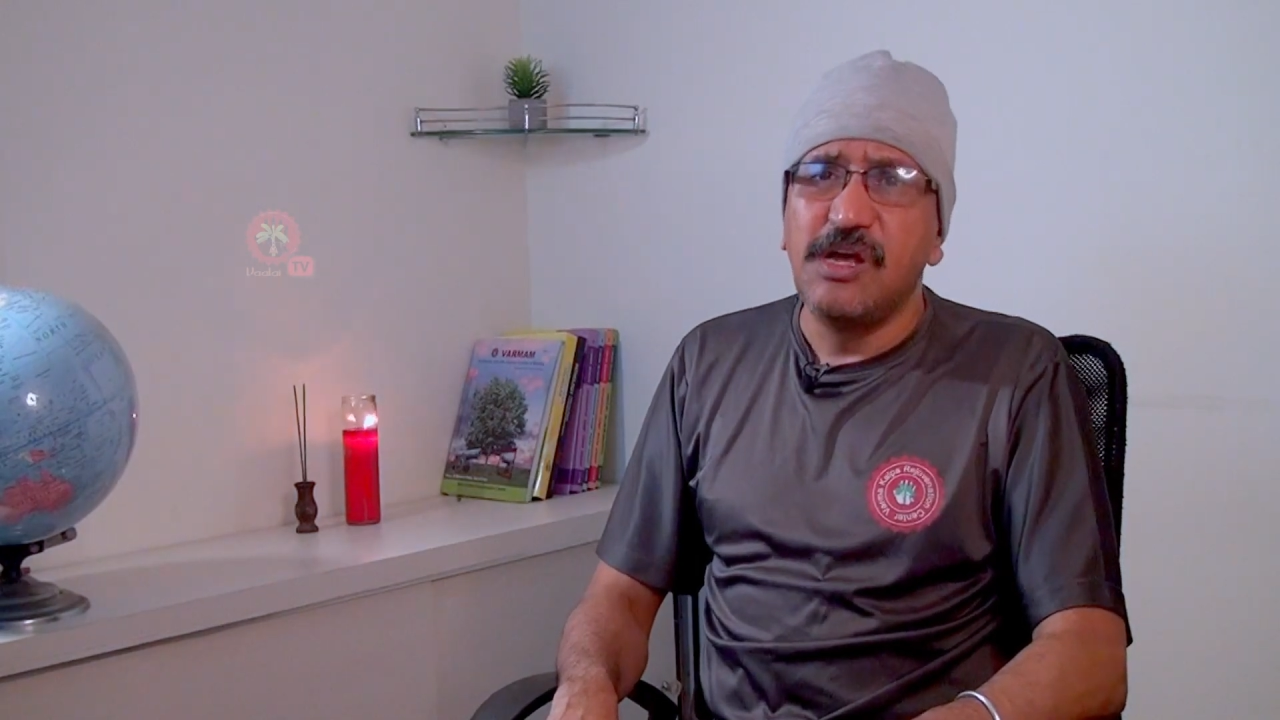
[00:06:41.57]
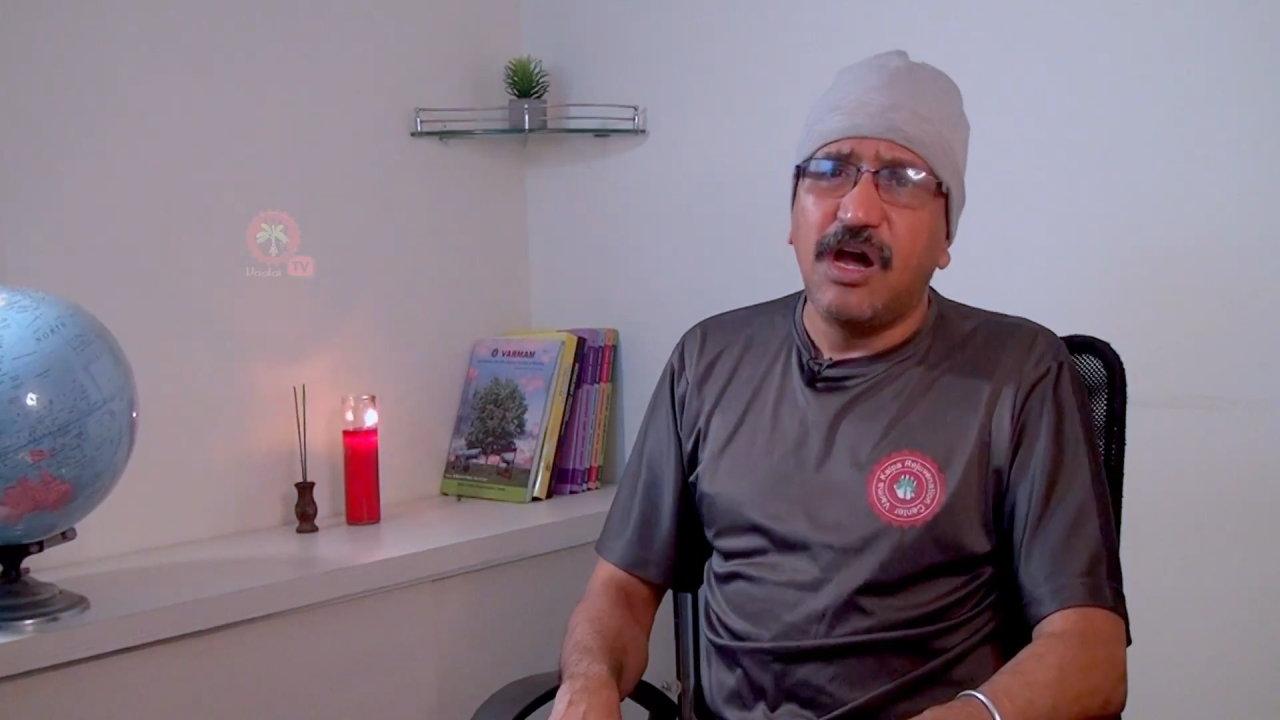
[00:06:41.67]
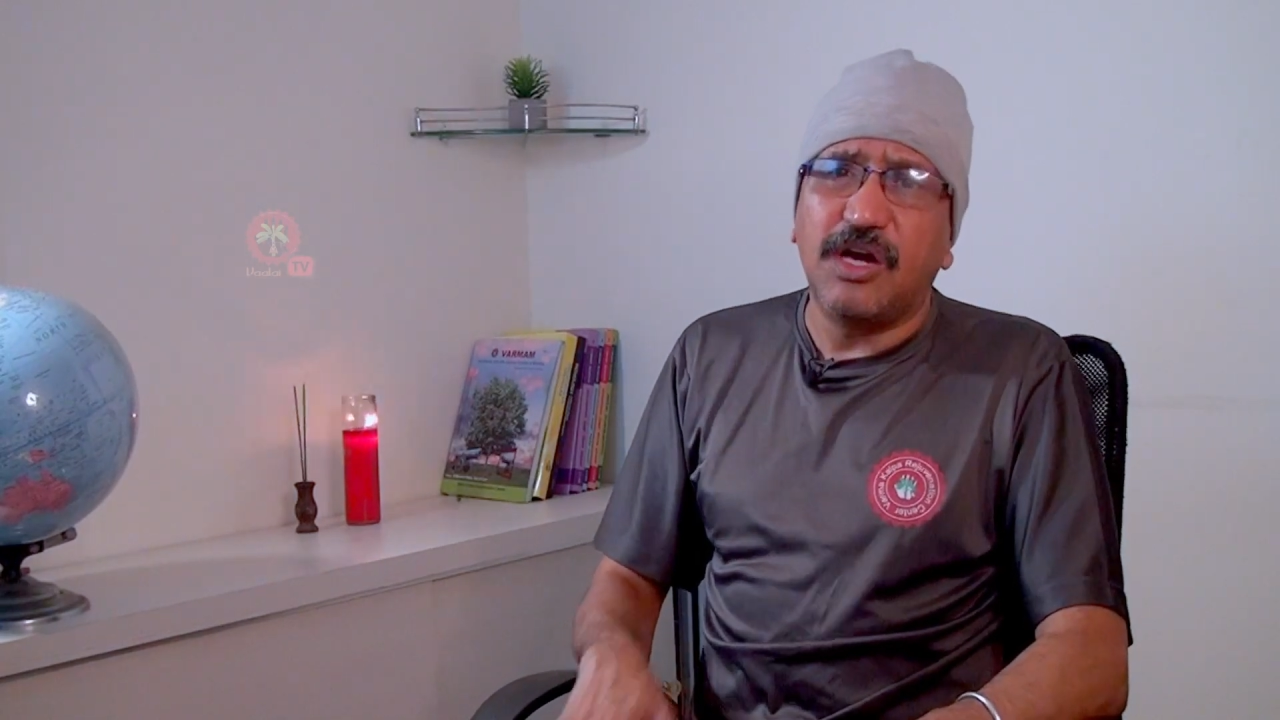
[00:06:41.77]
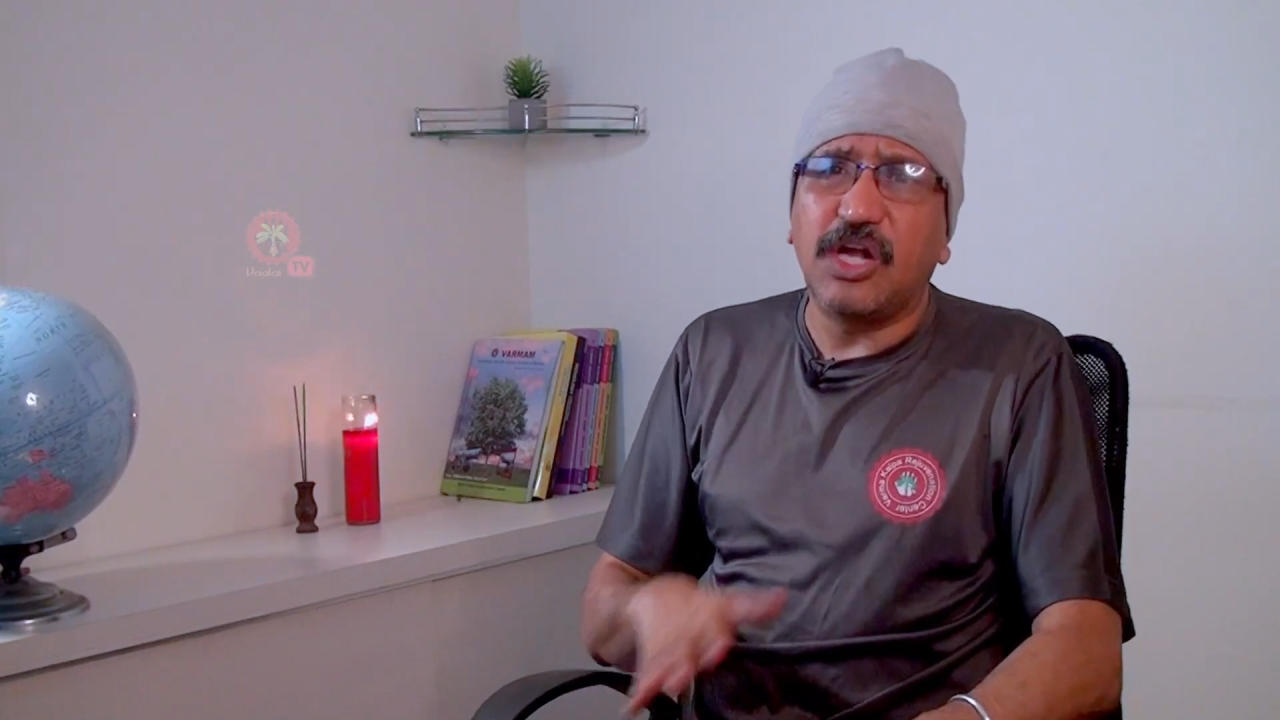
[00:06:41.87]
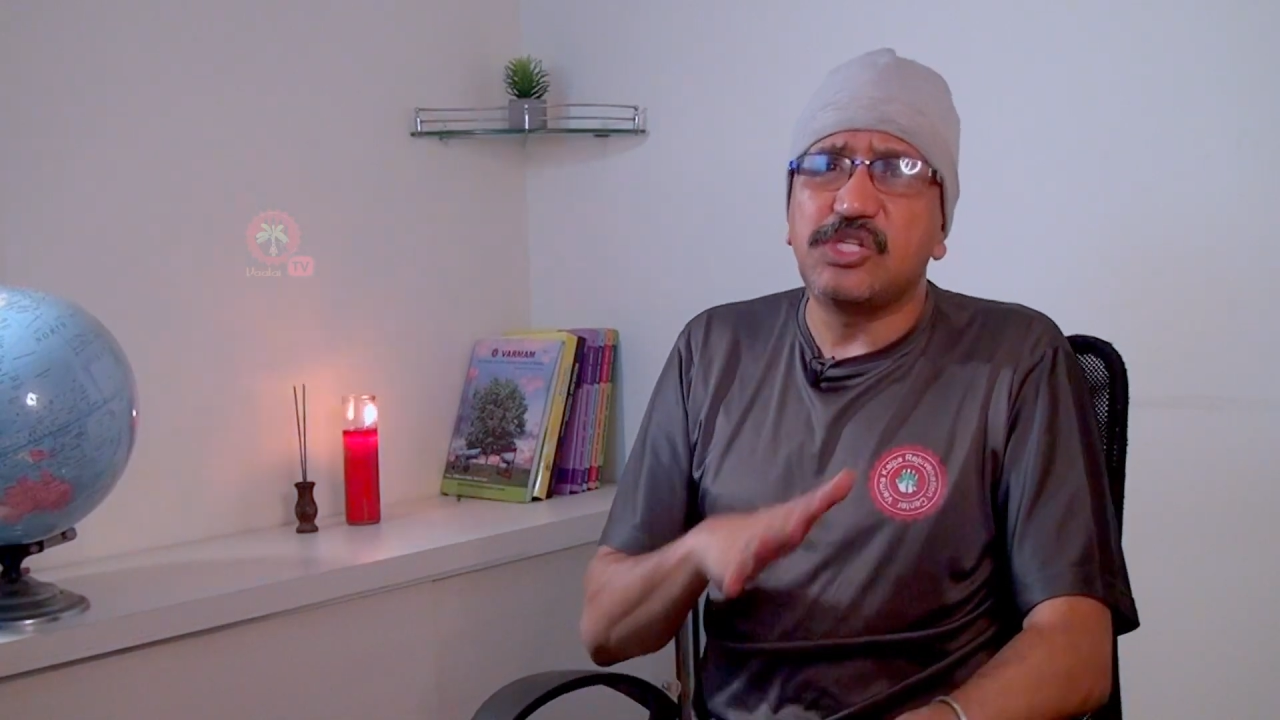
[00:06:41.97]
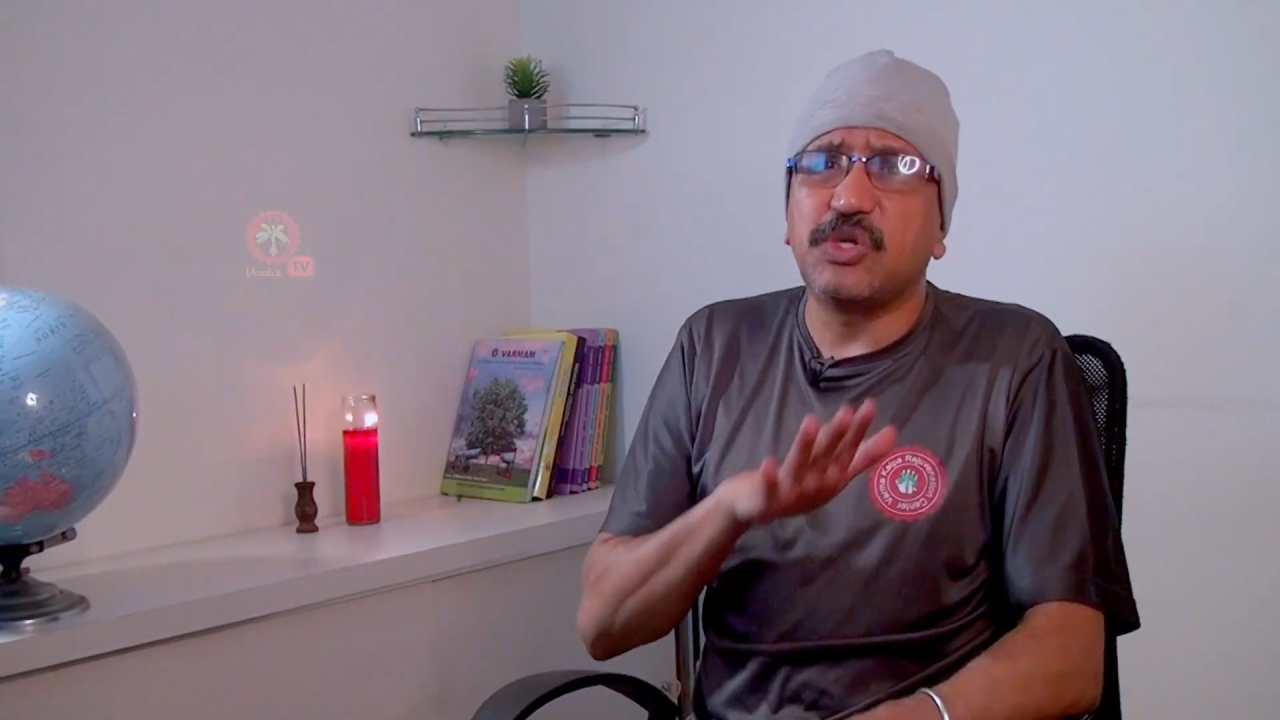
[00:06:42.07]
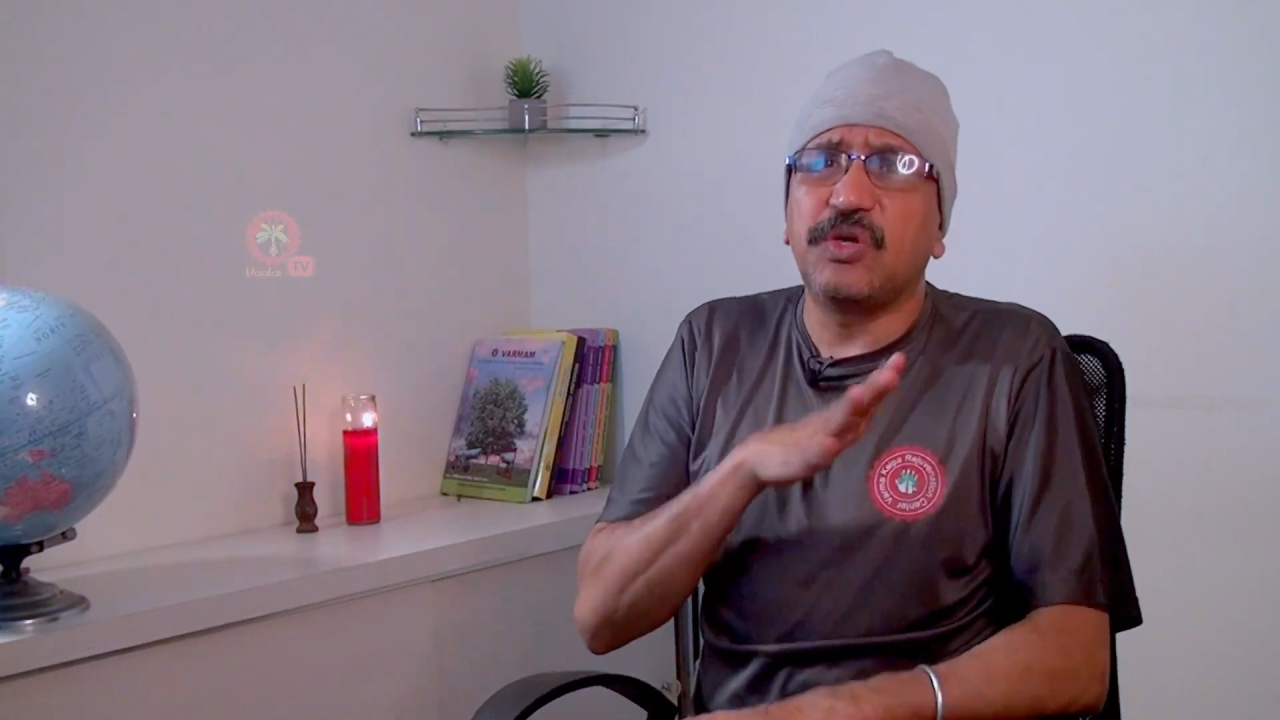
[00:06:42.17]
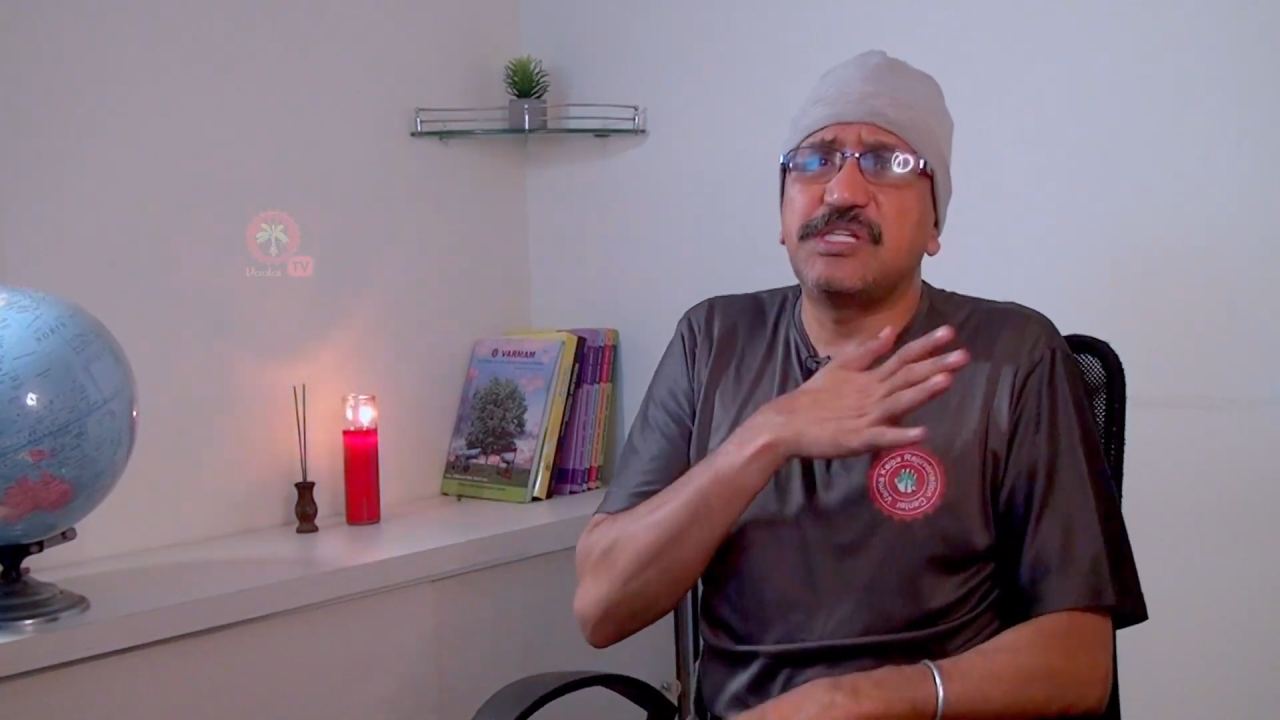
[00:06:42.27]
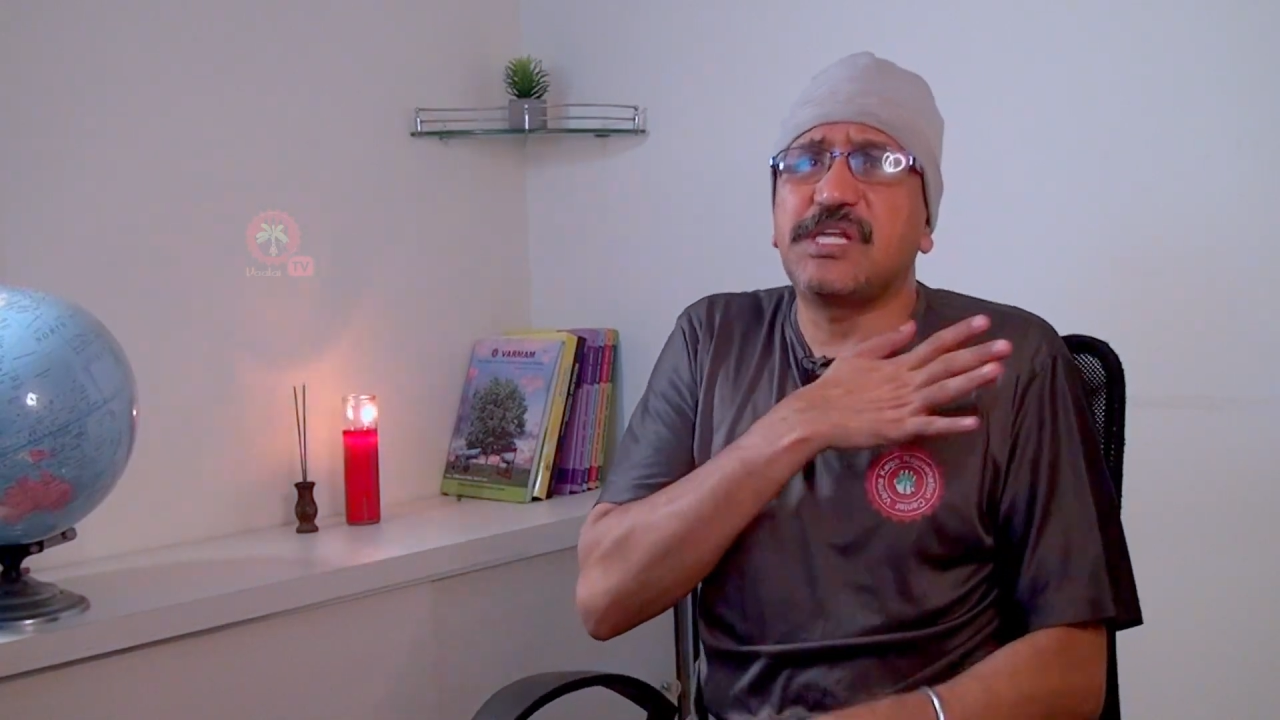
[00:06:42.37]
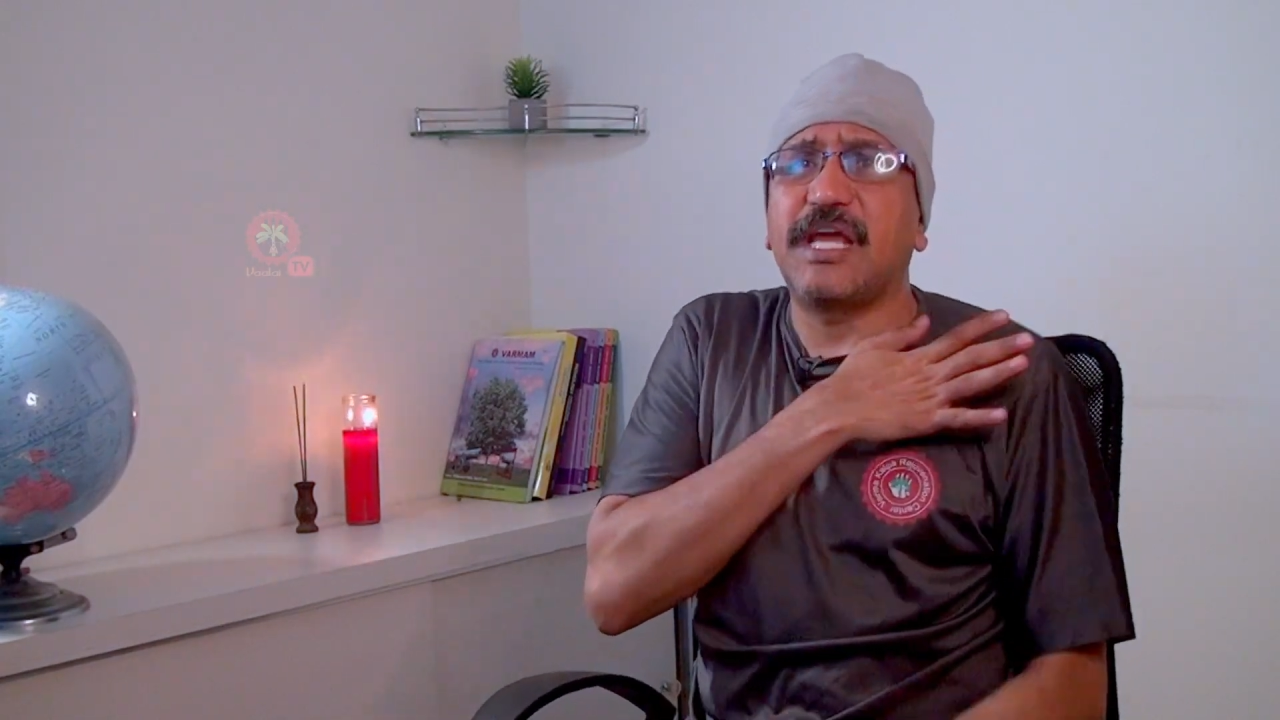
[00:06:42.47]
And also
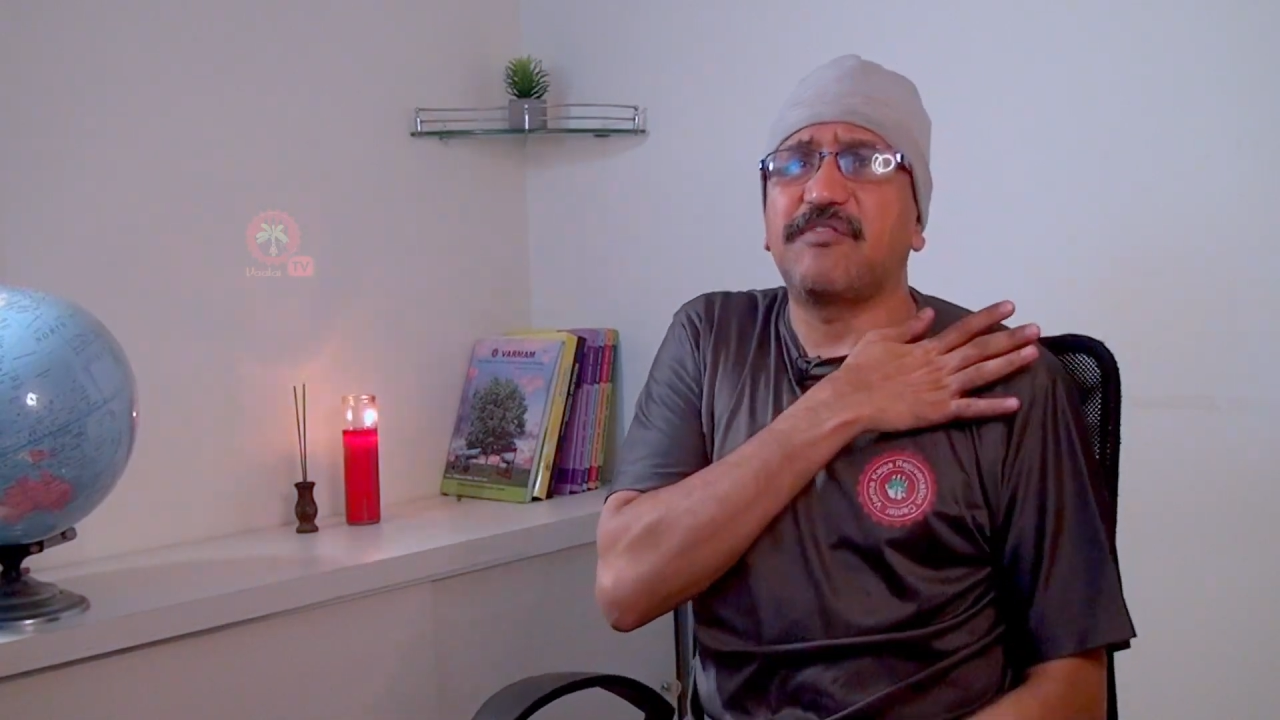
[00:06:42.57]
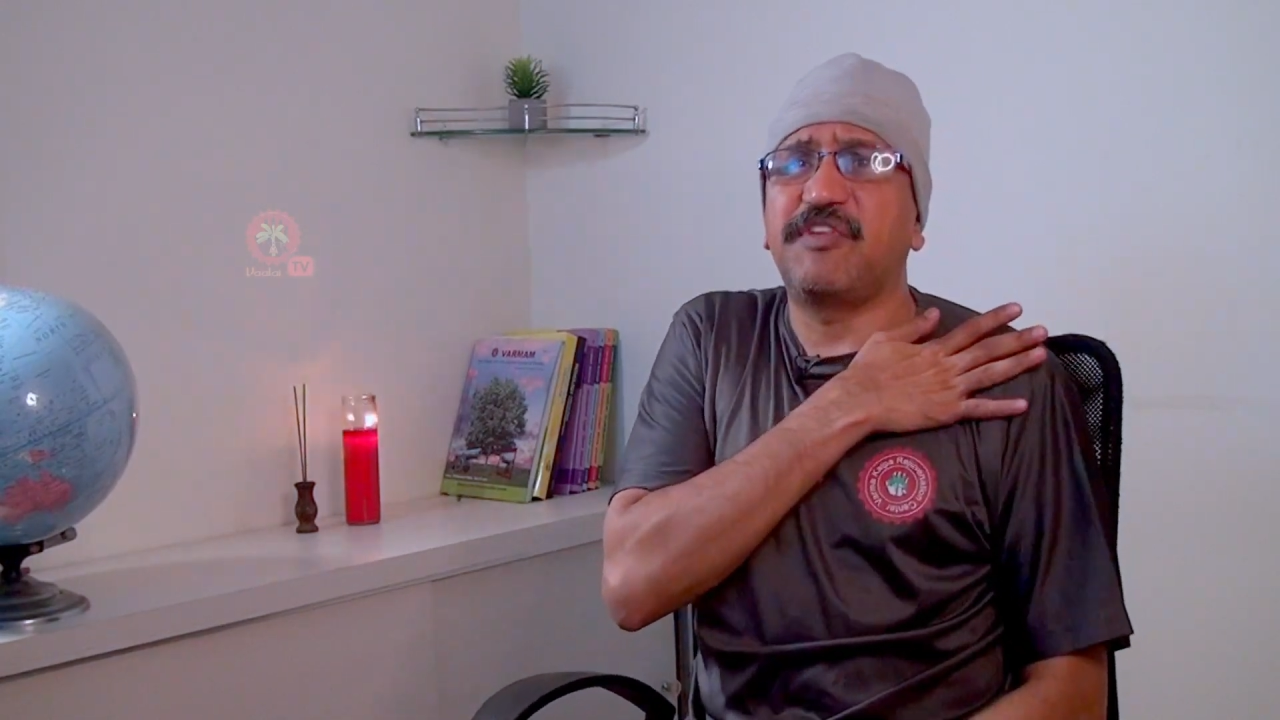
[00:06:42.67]
it's like